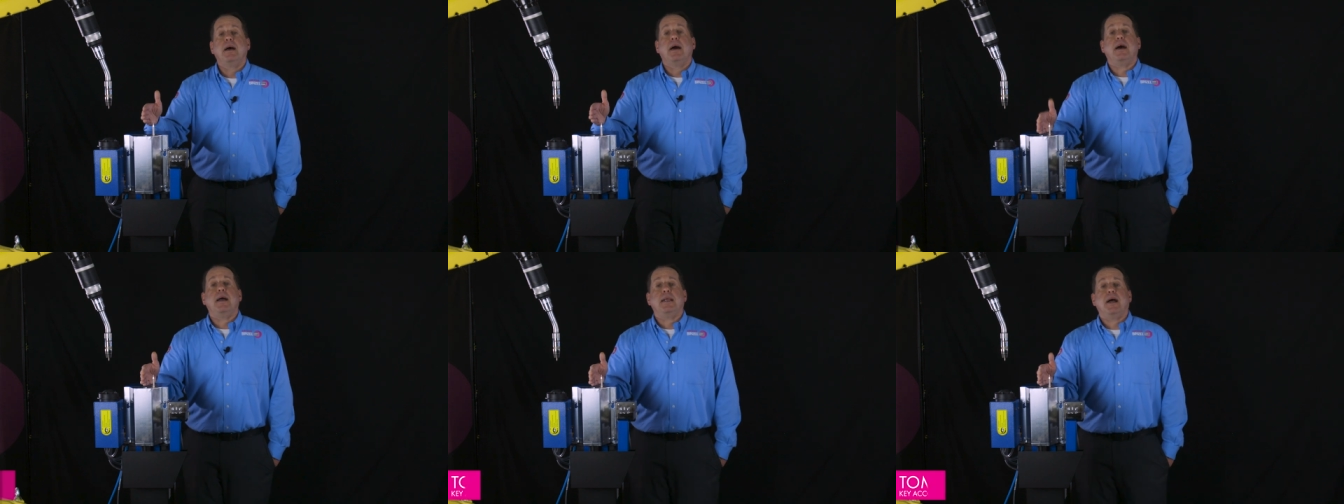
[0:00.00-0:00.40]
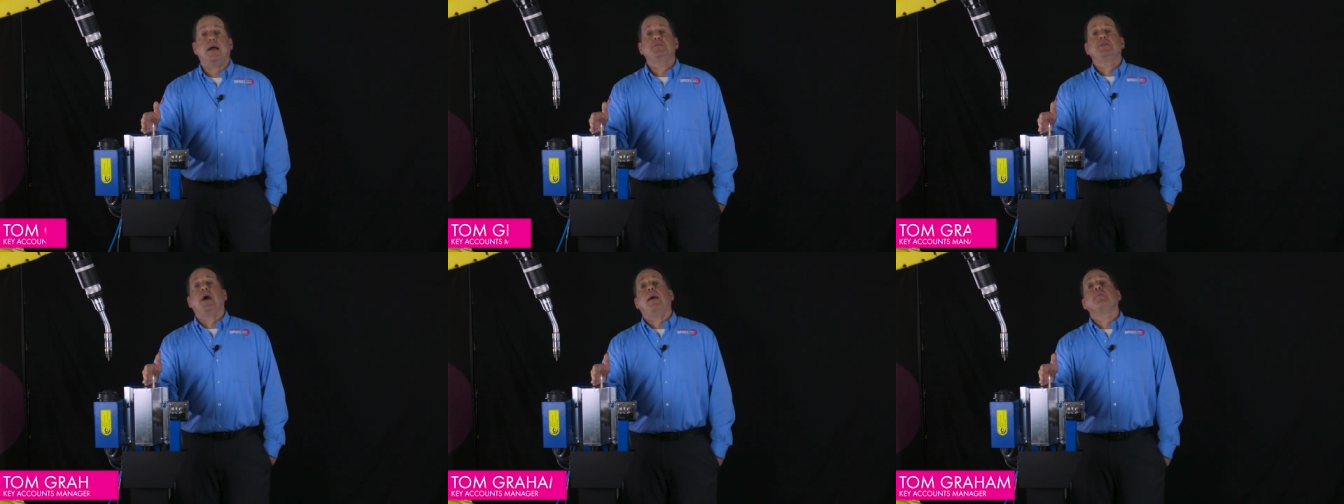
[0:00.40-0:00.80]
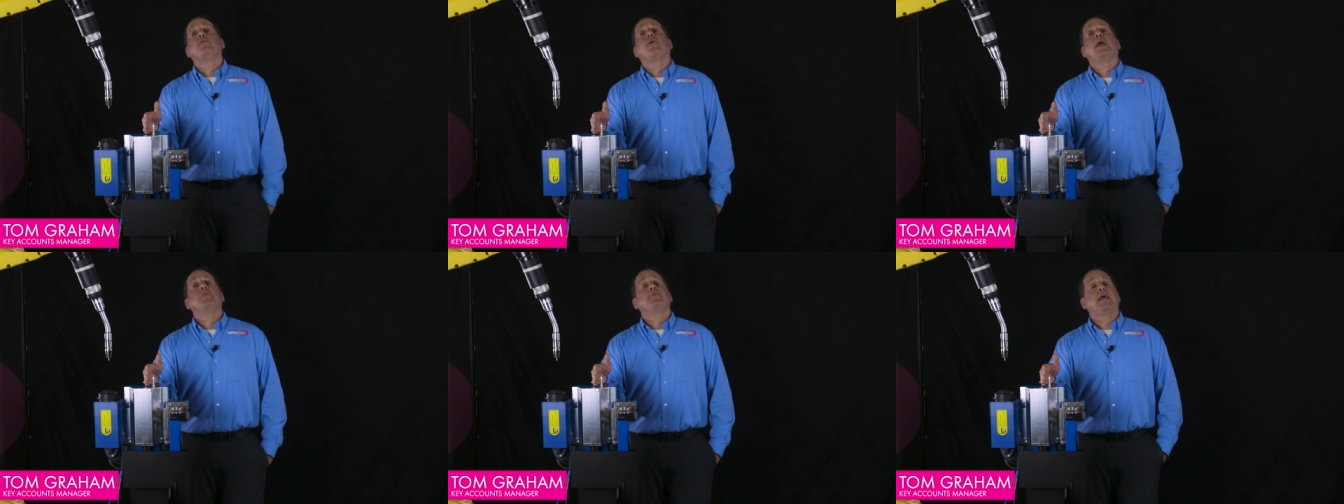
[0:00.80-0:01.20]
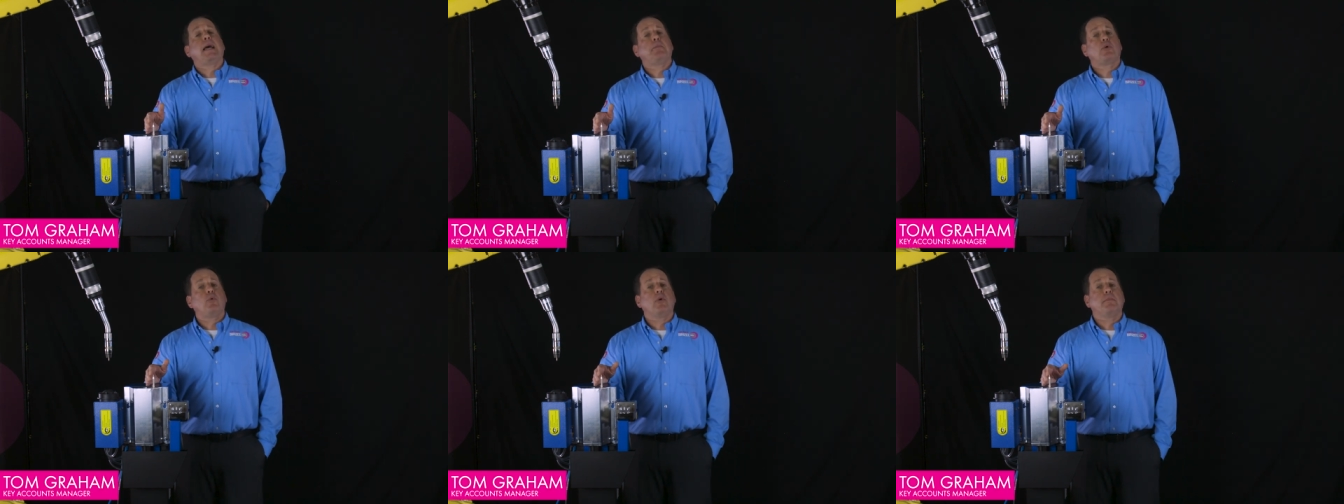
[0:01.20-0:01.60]
Hi, I'm Tom Graham with
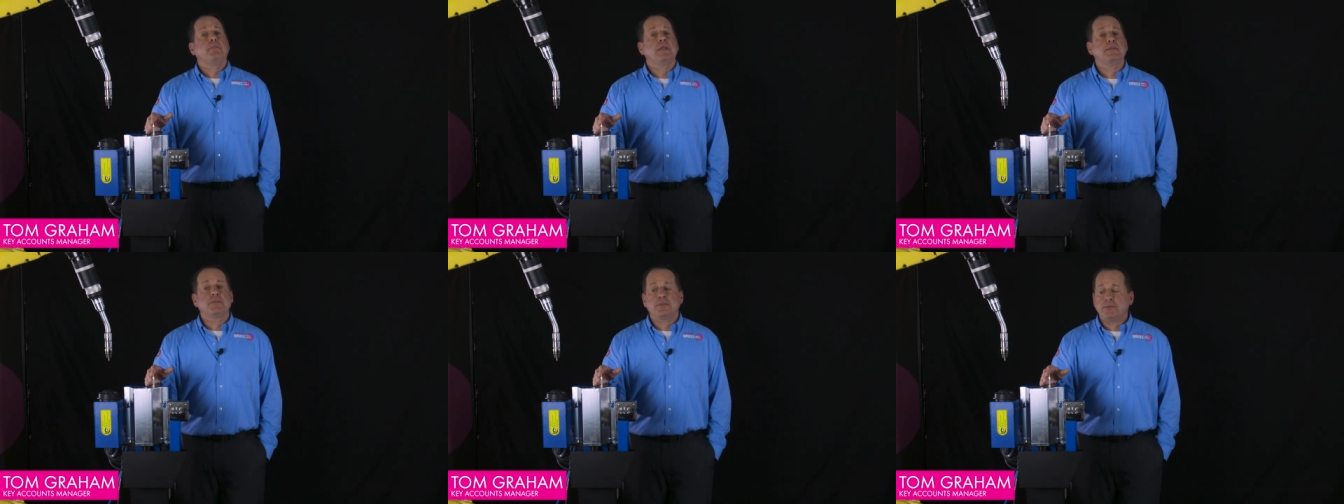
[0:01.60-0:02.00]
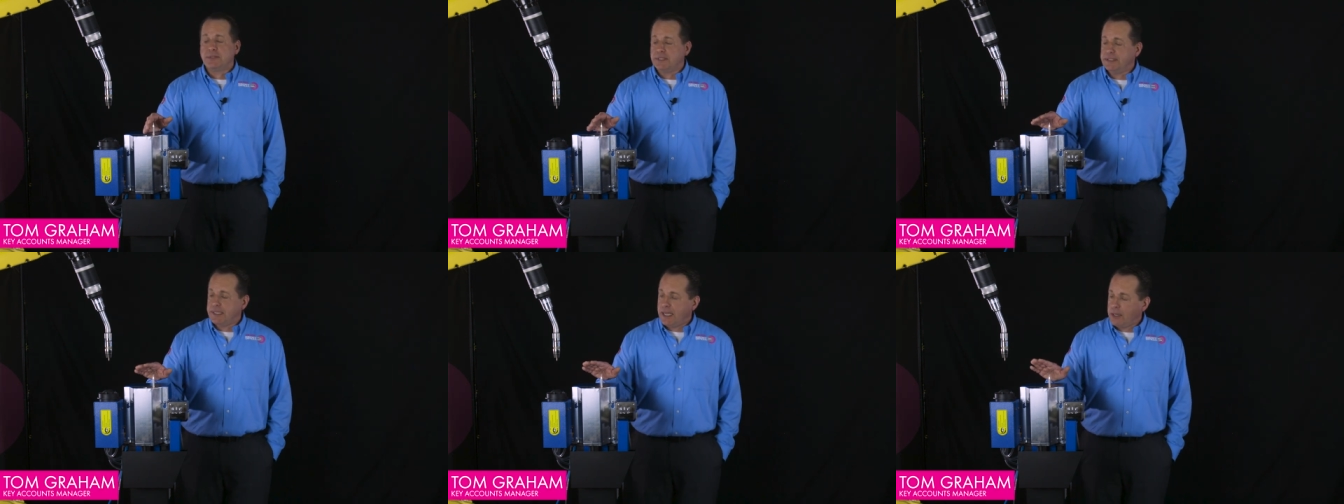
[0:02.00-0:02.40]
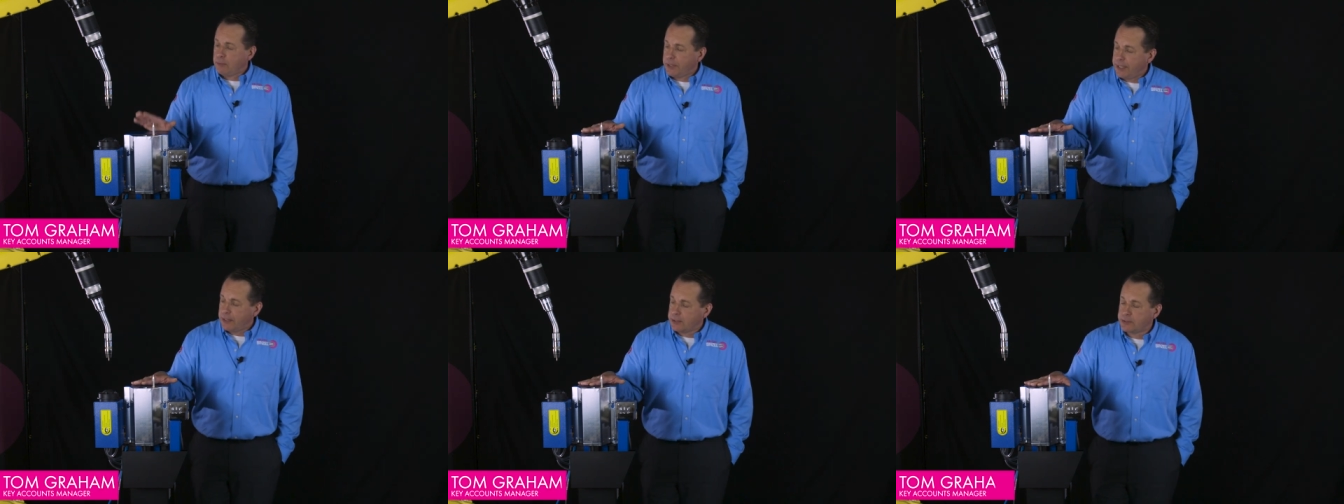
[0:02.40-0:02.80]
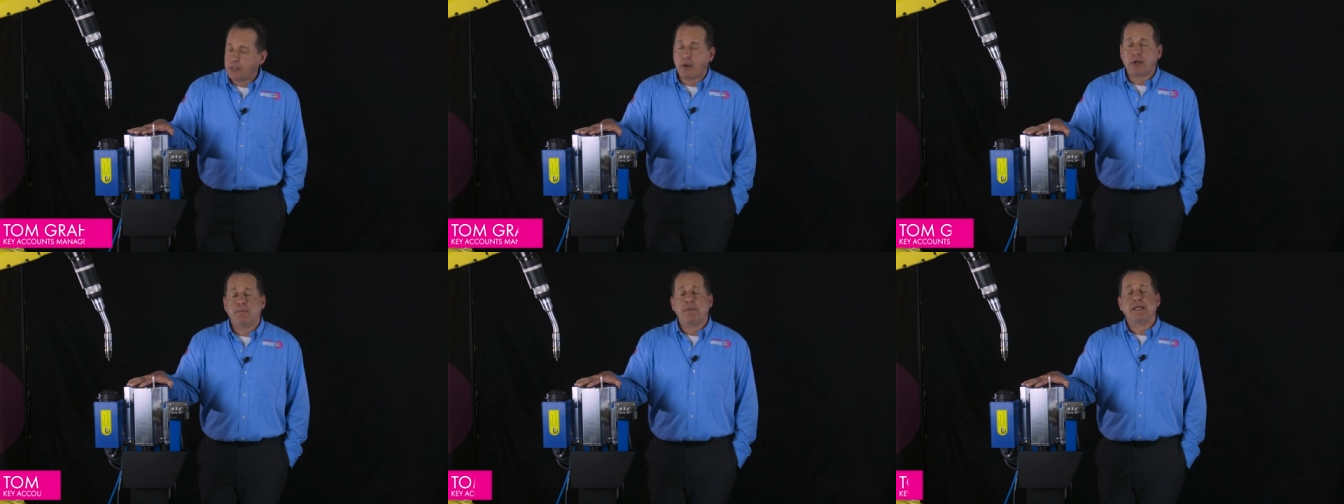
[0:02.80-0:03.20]
Abicor Binzel, and today we're here to
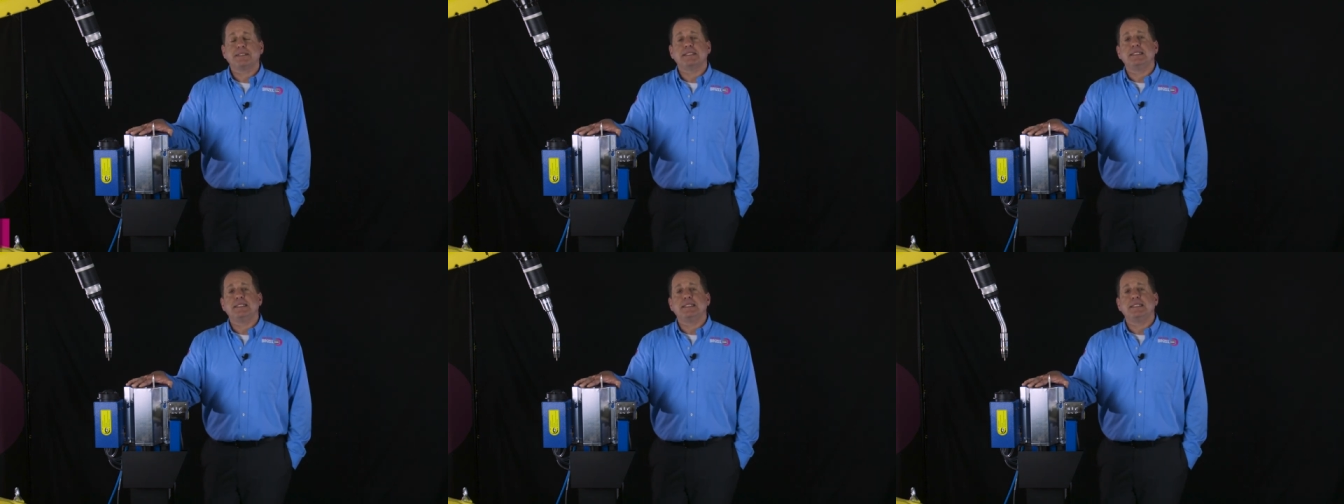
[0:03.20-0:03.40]
talk about